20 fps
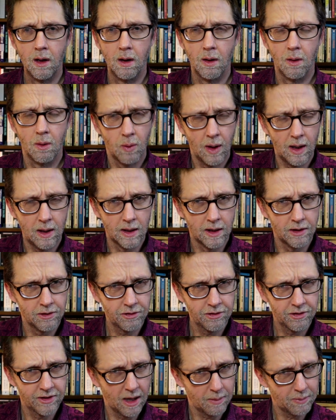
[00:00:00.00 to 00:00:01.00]
Oh wait, let's
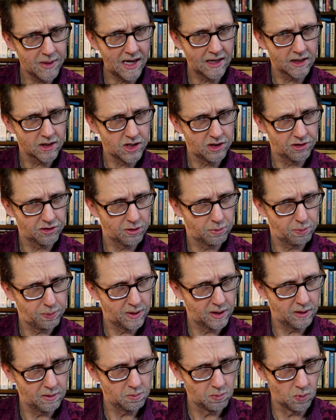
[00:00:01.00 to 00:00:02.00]
step back just a
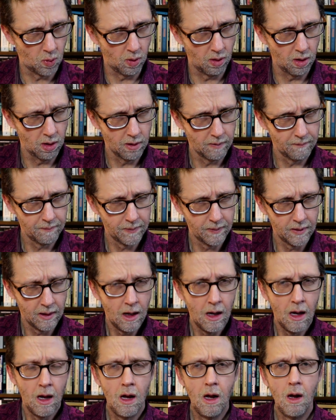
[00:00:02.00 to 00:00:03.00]
bit more.
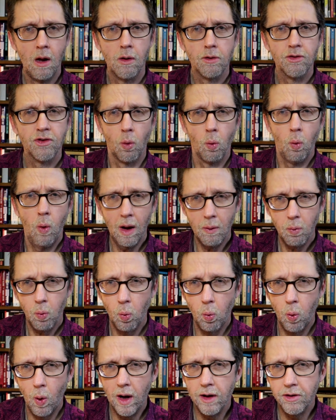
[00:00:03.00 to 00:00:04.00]
So
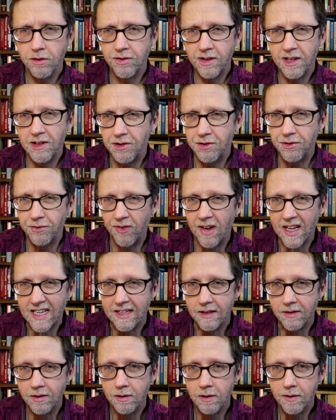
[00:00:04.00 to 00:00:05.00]
what was this
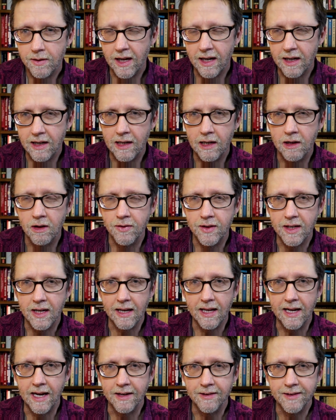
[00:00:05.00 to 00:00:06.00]
fleet that had entered the
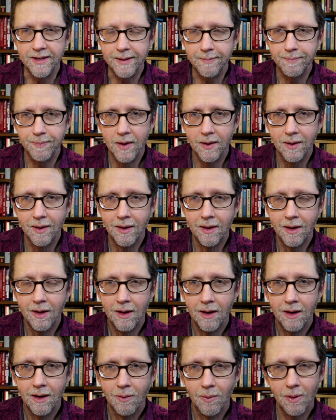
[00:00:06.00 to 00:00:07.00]
Atlantic?
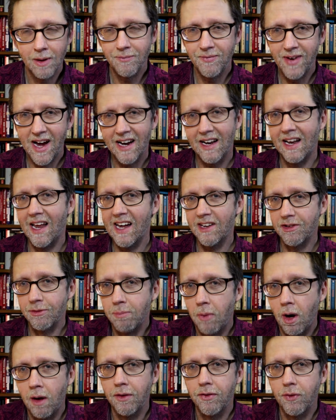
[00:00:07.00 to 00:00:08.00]
Well, in fact, last
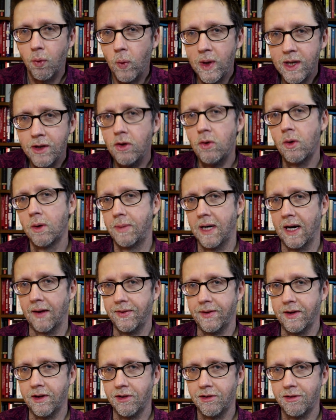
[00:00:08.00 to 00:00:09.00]
month we knew
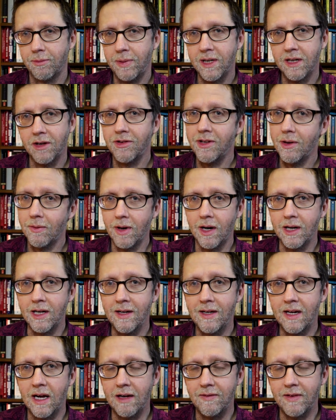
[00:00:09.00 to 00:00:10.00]
about this because the
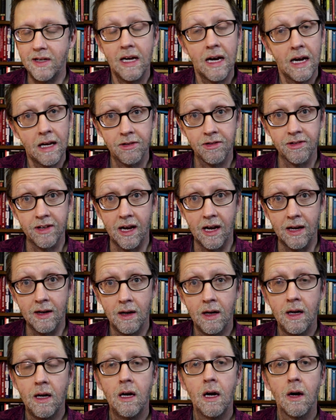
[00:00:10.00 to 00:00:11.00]
Iranian Navy had said
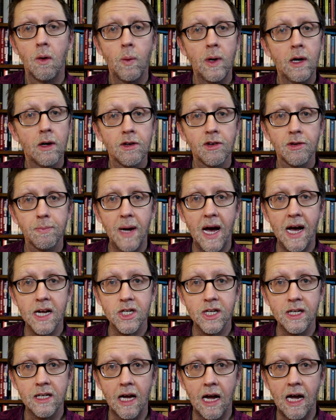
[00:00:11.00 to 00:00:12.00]
we are
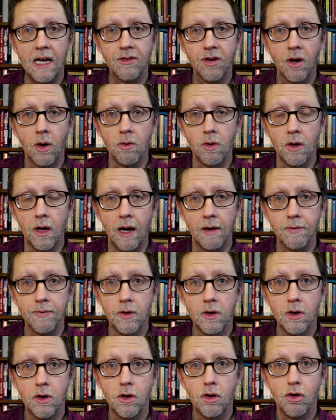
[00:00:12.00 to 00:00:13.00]
dispatching a total of
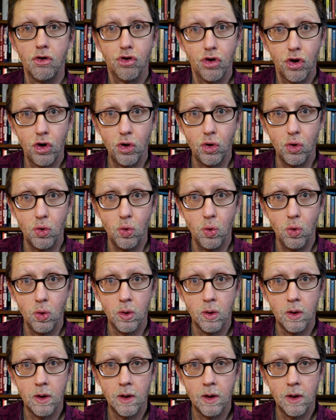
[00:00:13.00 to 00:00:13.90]
two